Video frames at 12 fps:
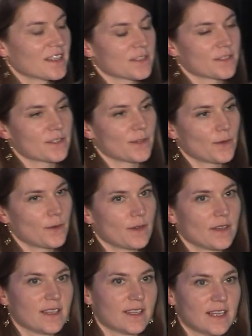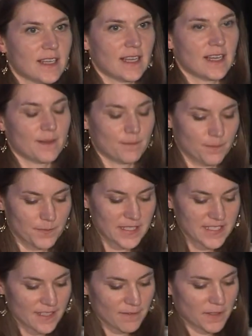So the
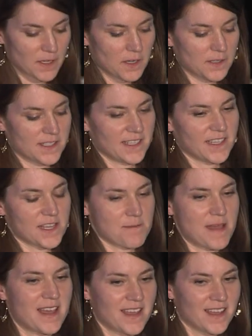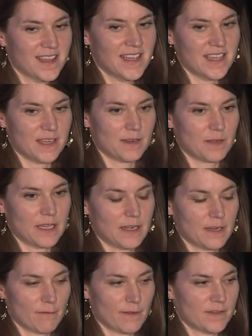difficulty in a
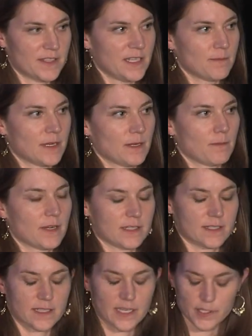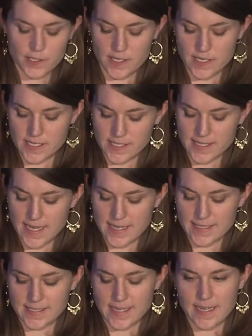15-minute presentation is
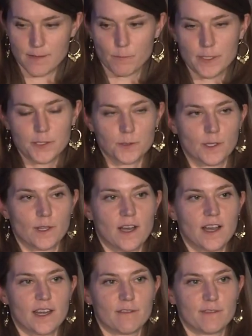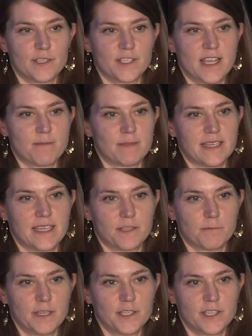that we do a lot of fish sampling in
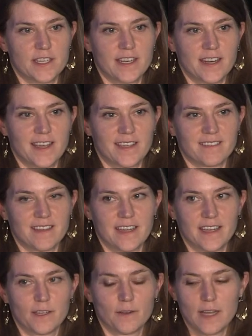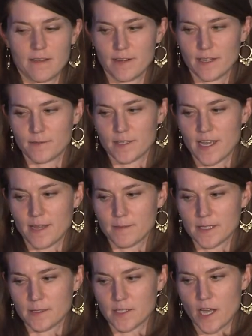the region, and I don't have enough time
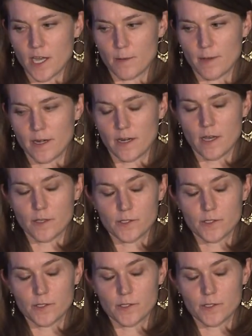to talk about it all.